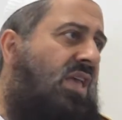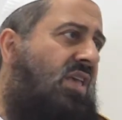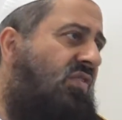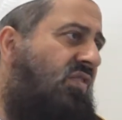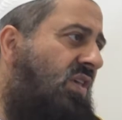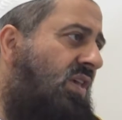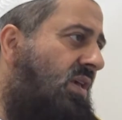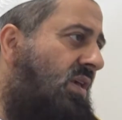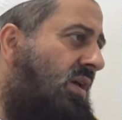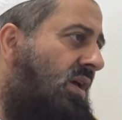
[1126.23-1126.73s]

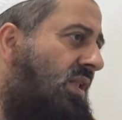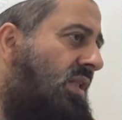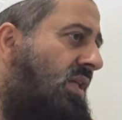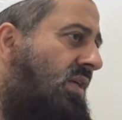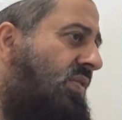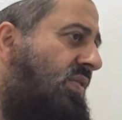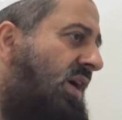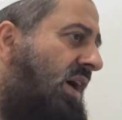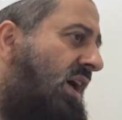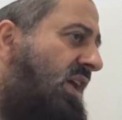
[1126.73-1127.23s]
Not be
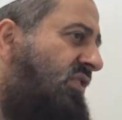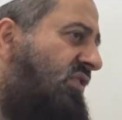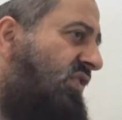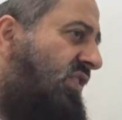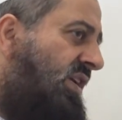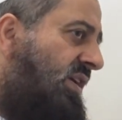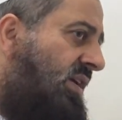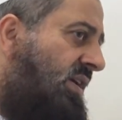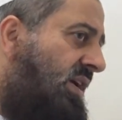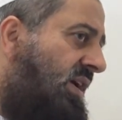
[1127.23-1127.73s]
lazy and
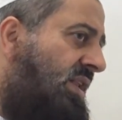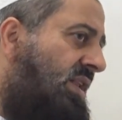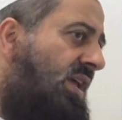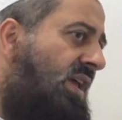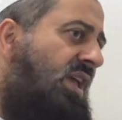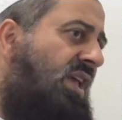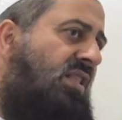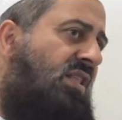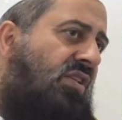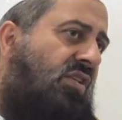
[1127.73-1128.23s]

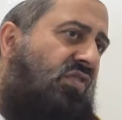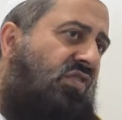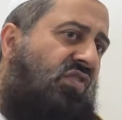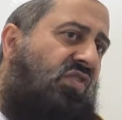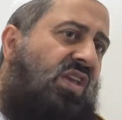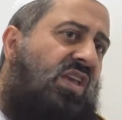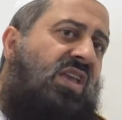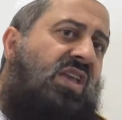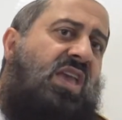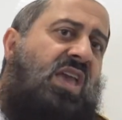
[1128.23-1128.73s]
lethargic and
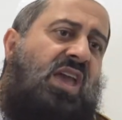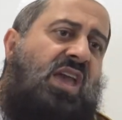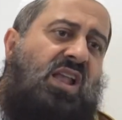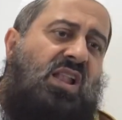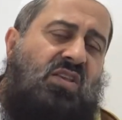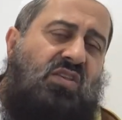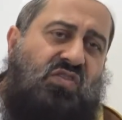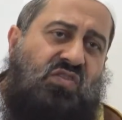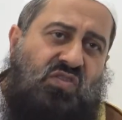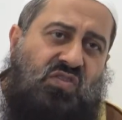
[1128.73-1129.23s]

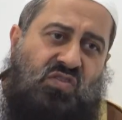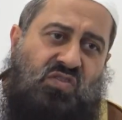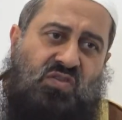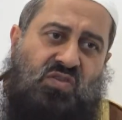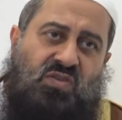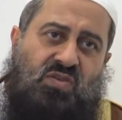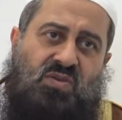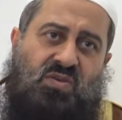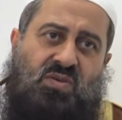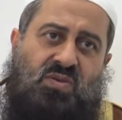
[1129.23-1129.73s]
heedless and
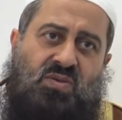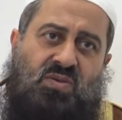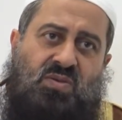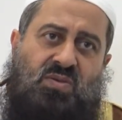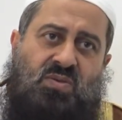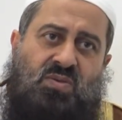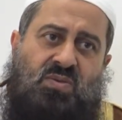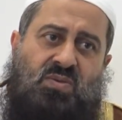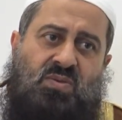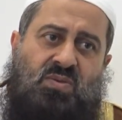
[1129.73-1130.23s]
careless.